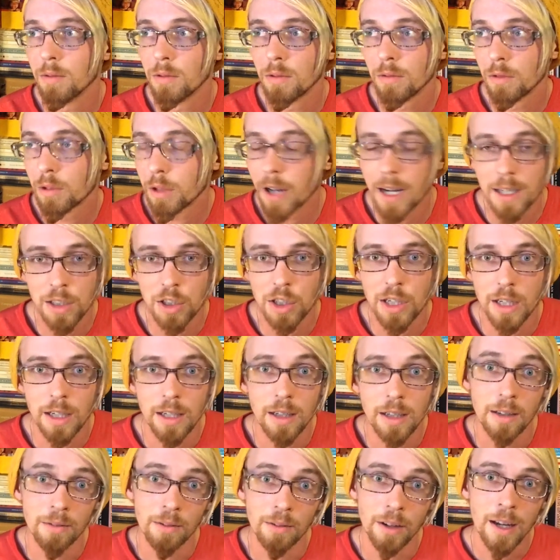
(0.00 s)

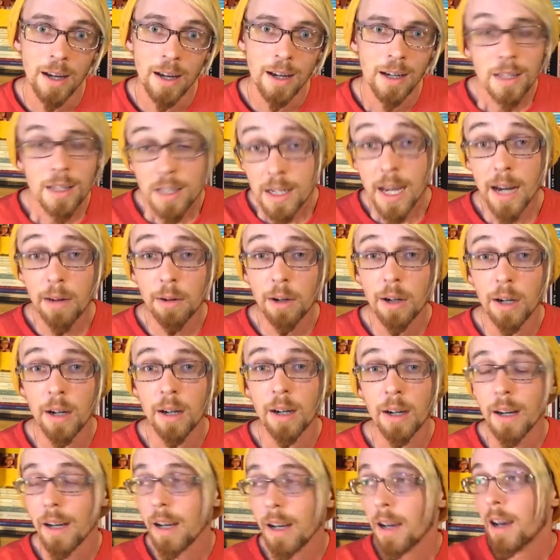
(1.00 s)
tragedy, of
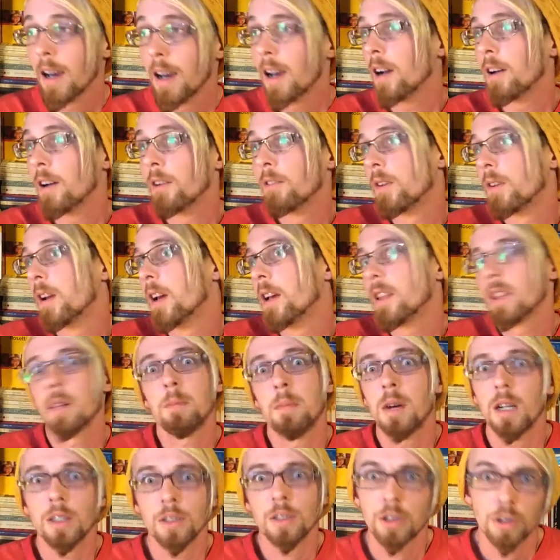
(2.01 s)
terror, of the
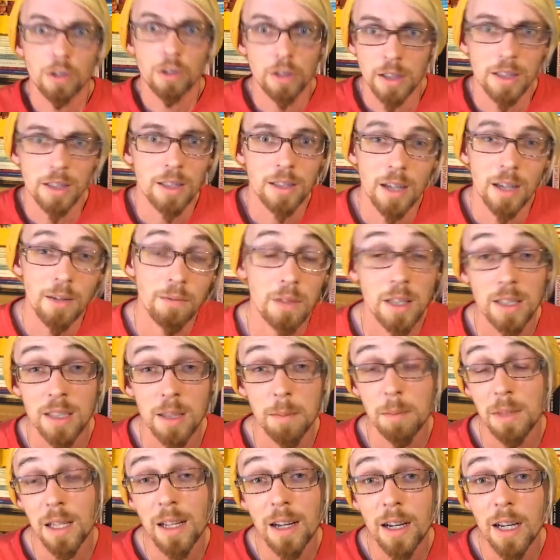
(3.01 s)
monstrous, of the
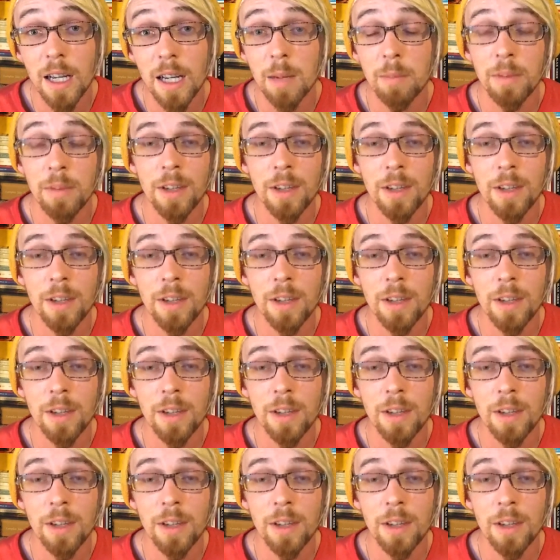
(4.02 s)
sublime.